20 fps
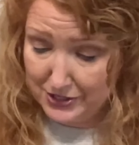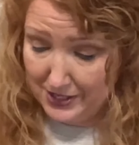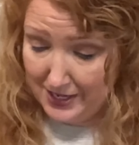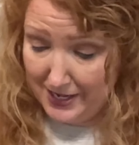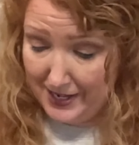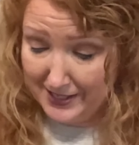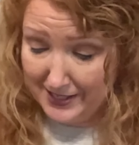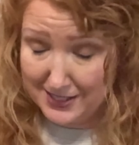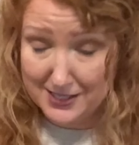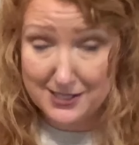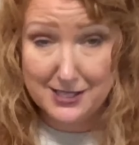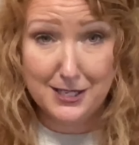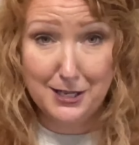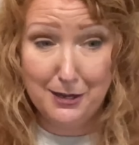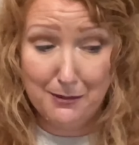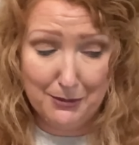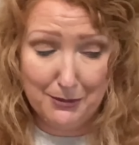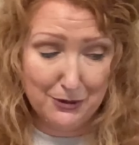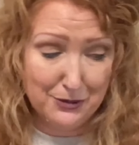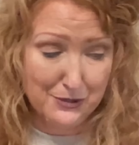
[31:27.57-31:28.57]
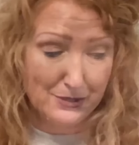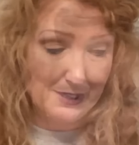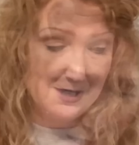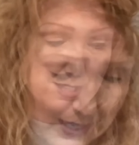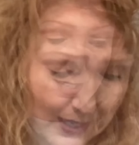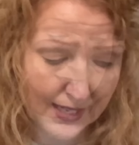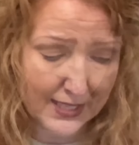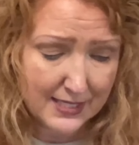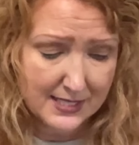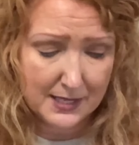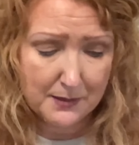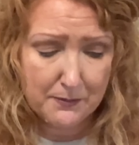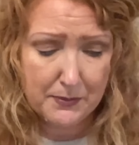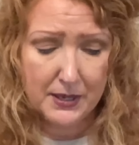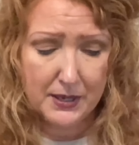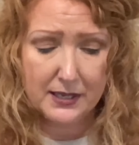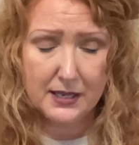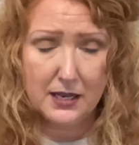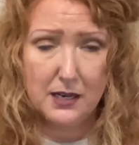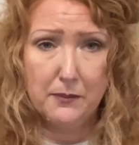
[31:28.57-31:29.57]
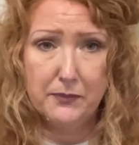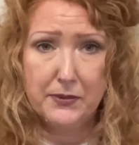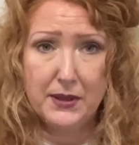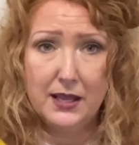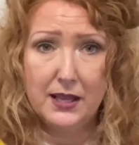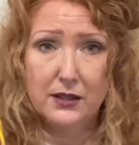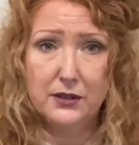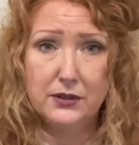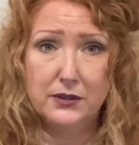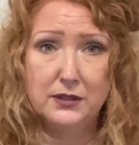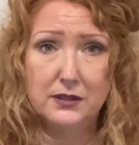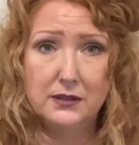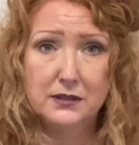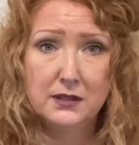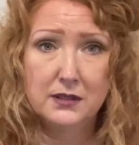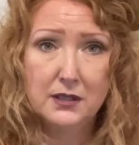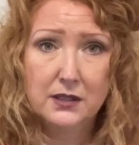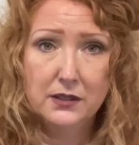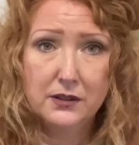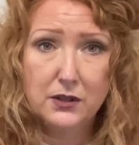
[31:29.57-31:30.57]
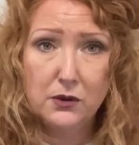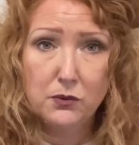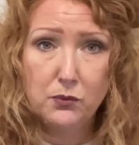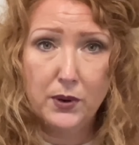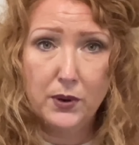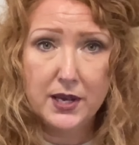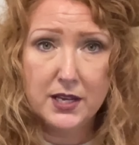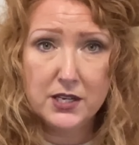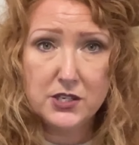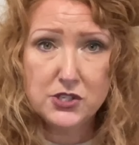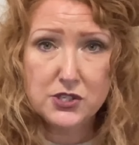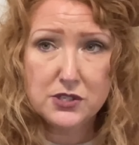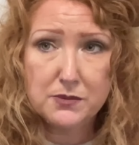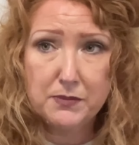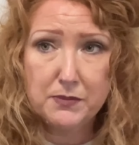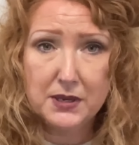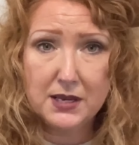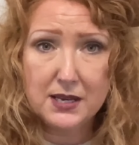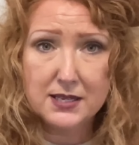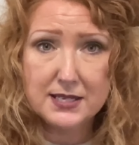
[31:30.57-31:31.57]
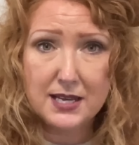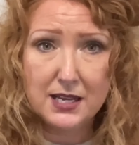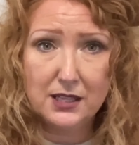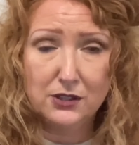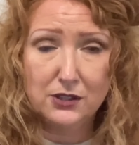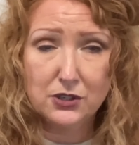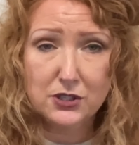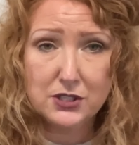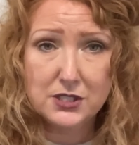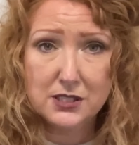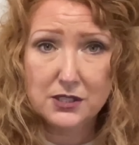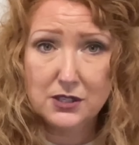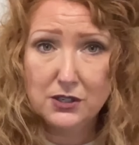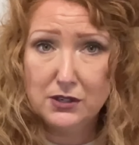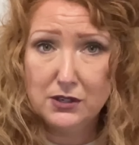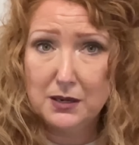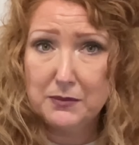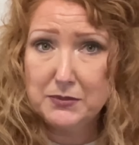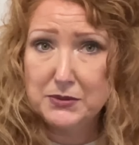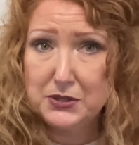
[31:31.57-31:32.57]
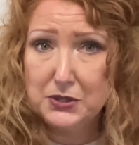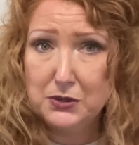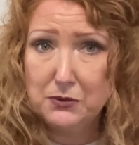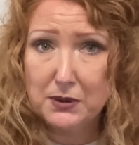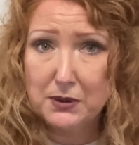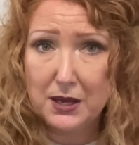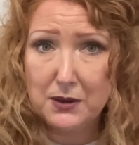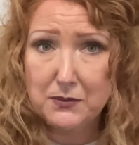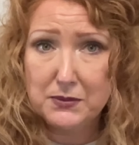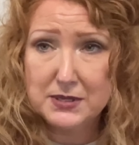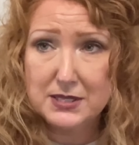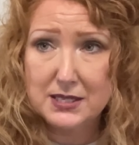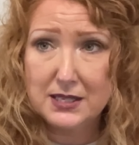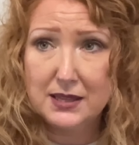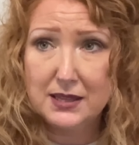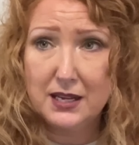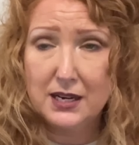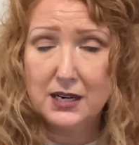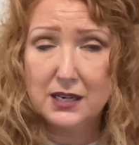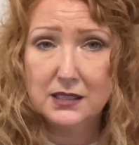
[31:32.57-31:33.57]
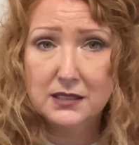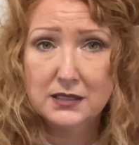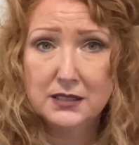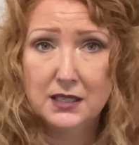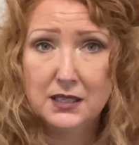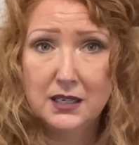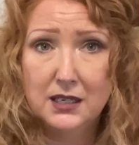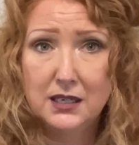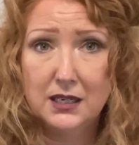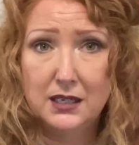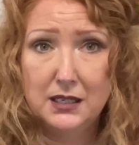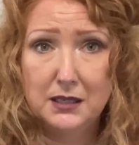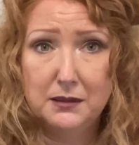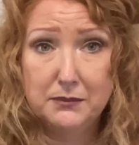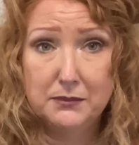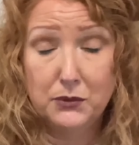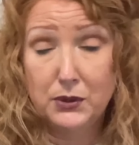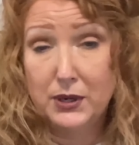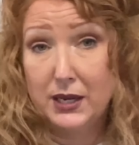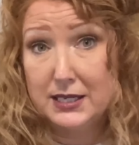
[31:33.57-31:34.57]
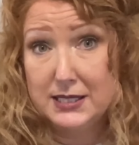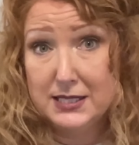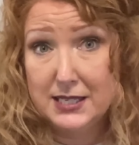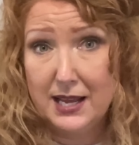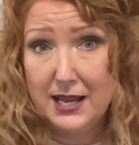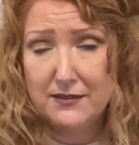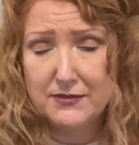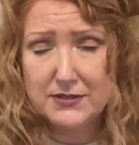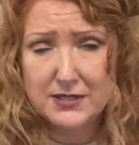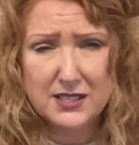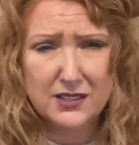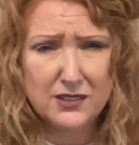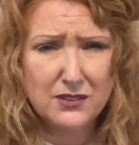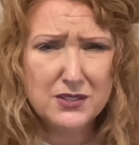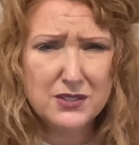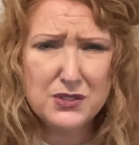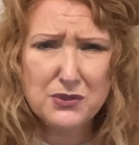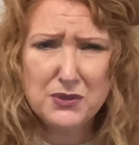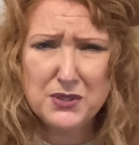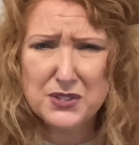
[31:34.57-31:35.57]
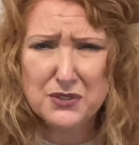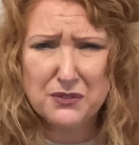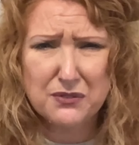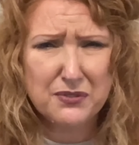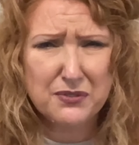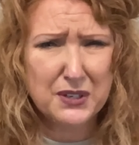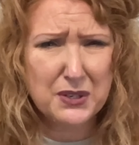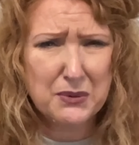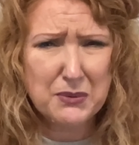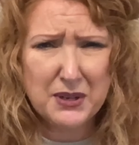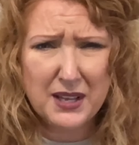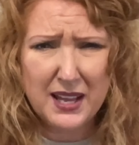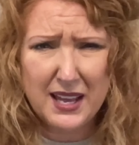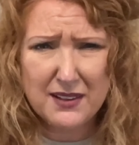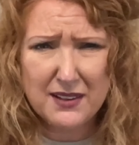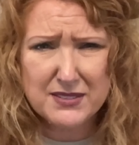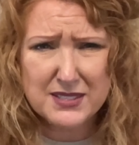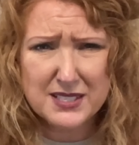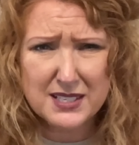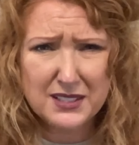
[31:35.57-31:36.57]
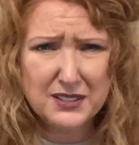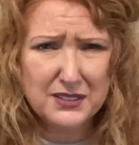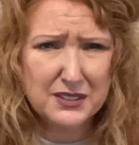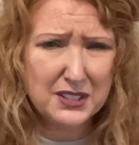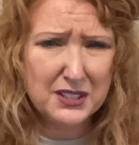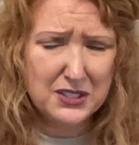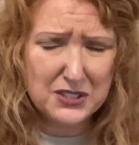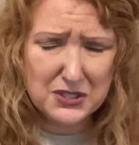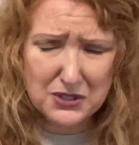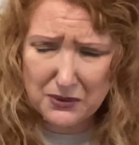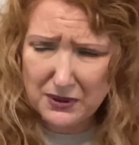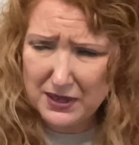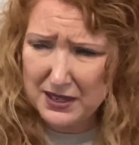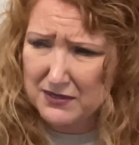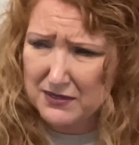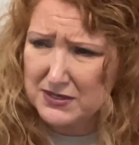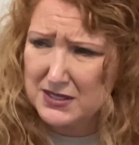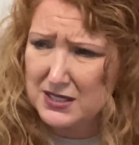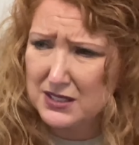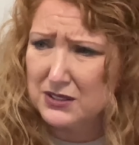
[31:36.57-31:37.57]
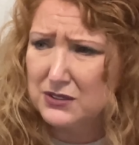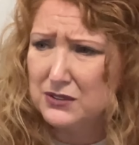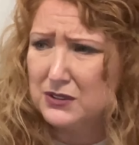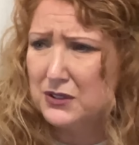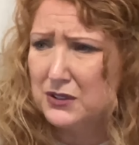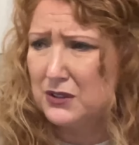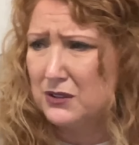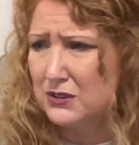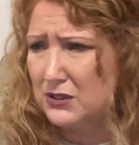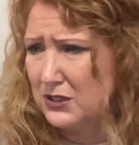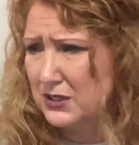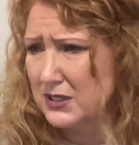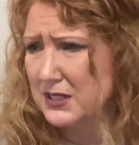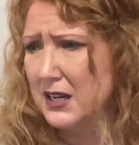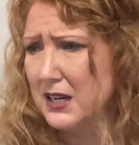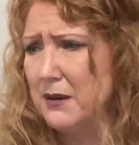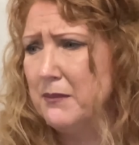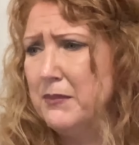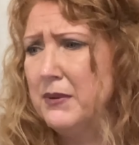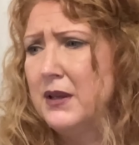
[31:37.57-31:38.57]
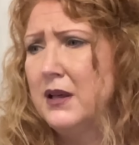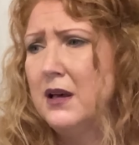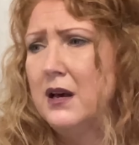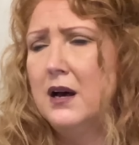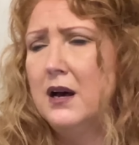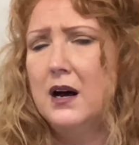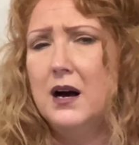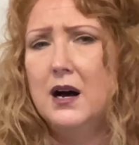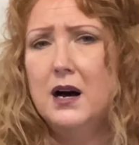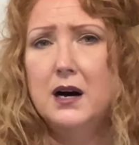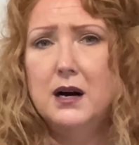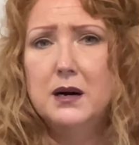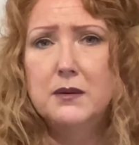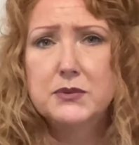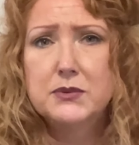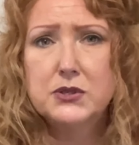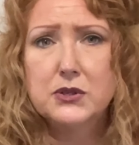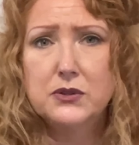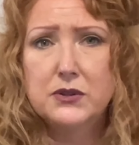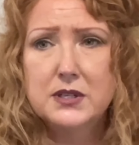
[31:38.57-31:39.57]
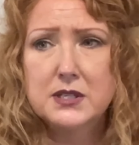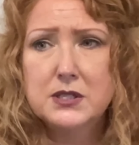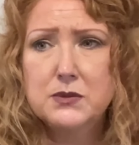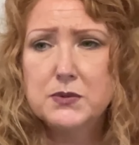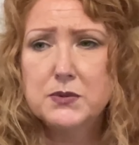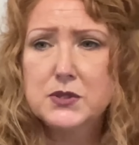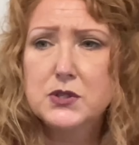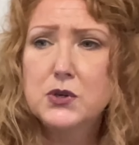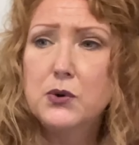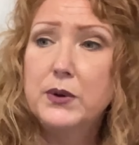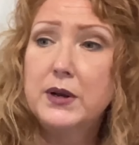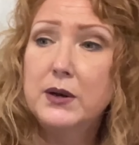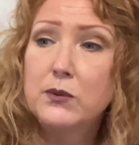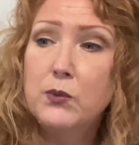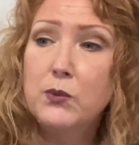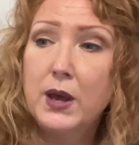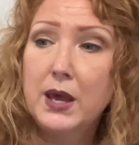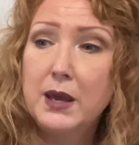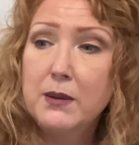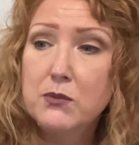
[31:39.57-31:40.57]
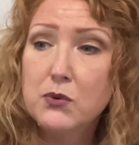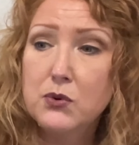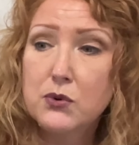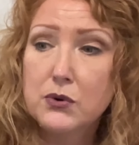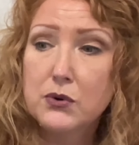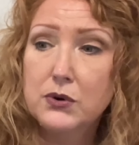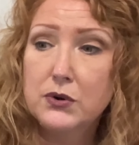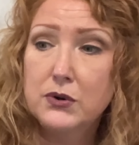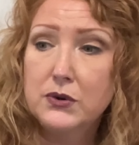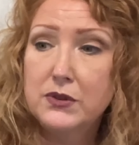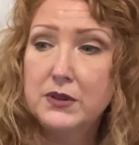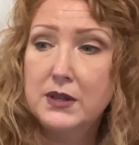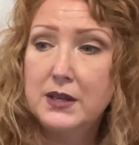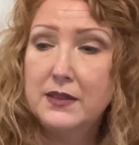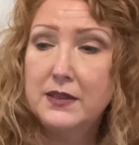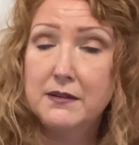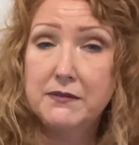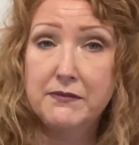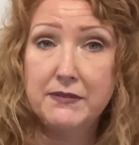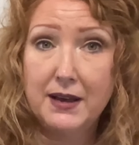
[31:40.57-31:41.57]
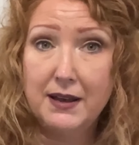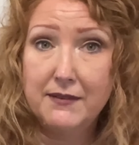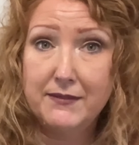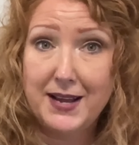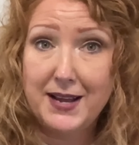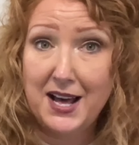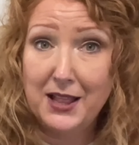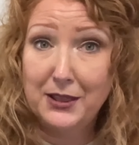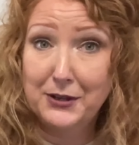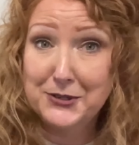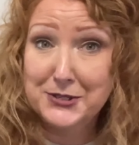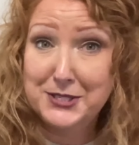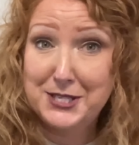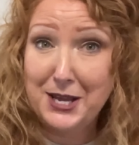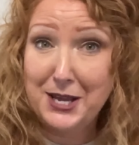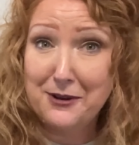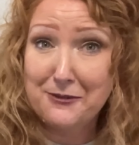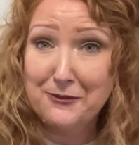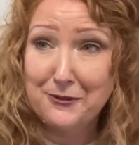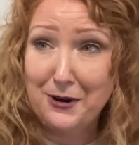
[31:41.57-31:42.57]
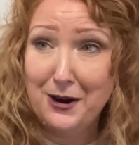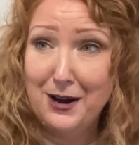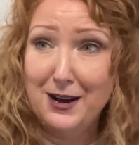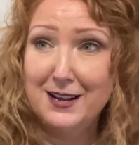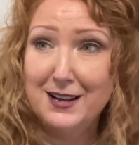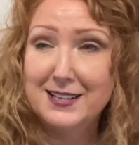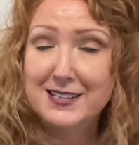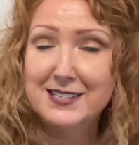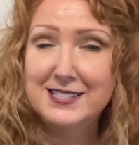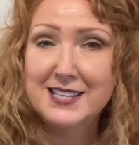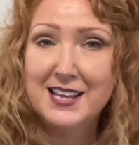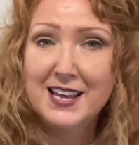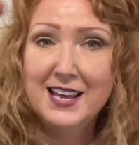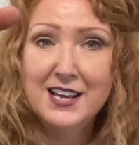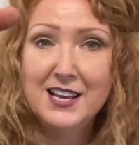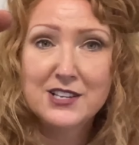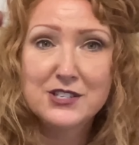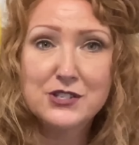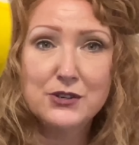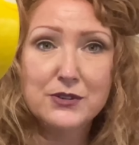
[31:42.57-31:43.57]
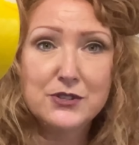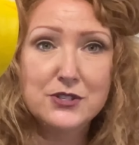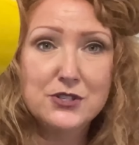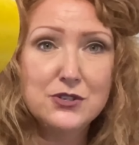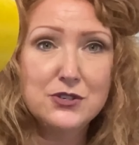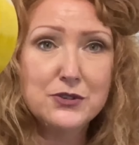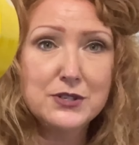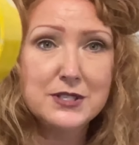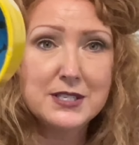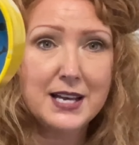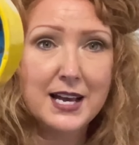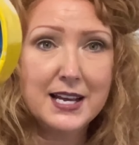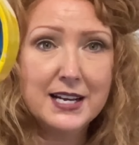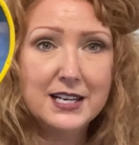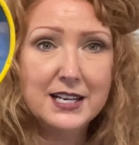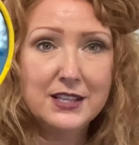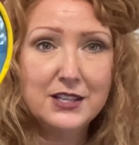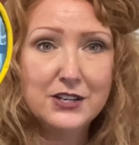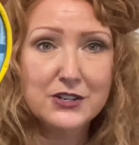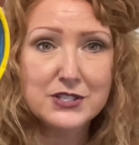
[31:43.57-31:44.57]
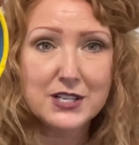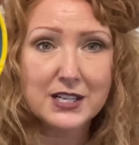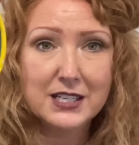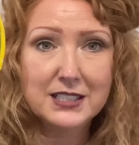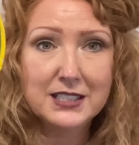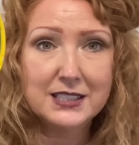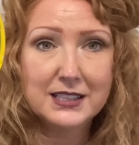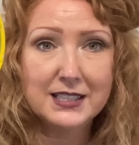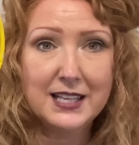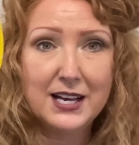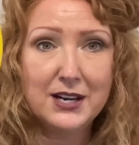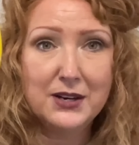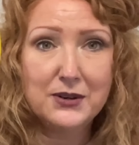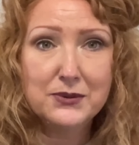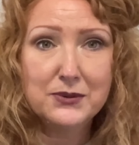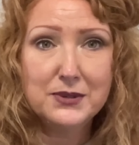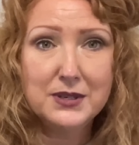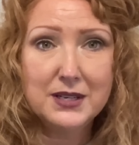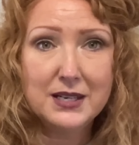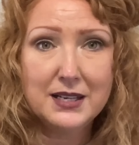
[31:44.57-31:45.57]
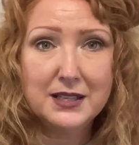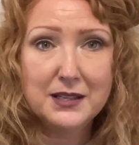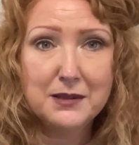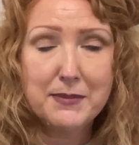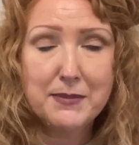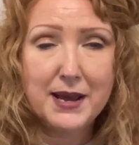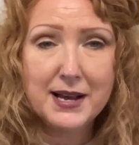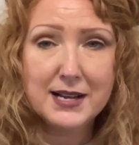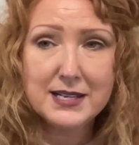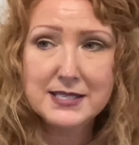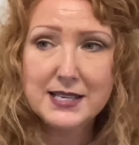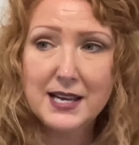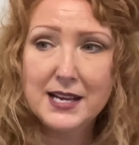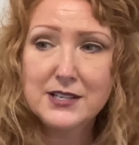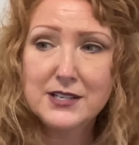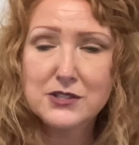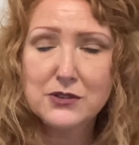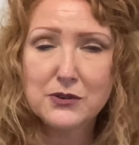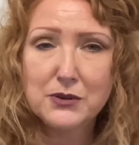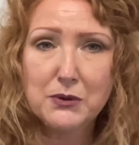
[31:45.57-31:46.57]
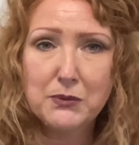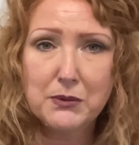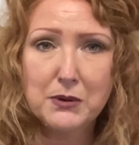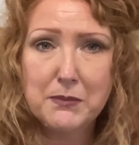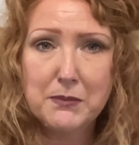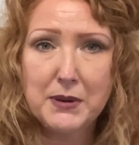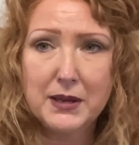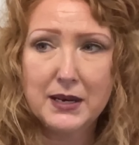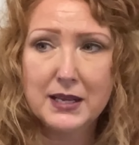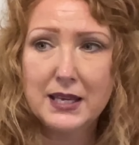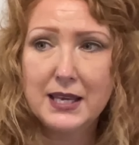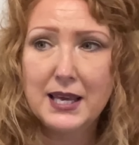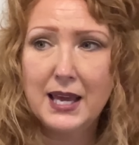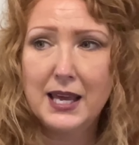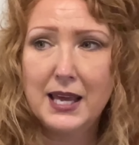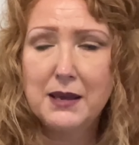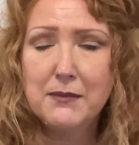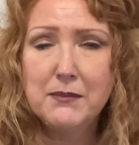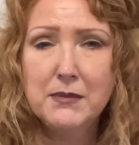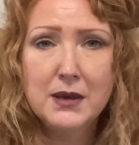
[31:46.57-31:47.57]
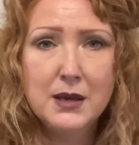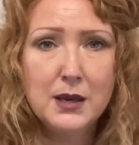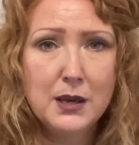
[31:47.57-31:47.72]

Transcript: that's similar to that. I did pick up that little, the witch, because I looked her up too when I was in there. Um, when I did have signal. It's always so funny when you have signal and you don't have signal and it'll look up um, so this was going way more than the $5 it was. So it's two-sided. There's a clown on the backside, so it would have been a game.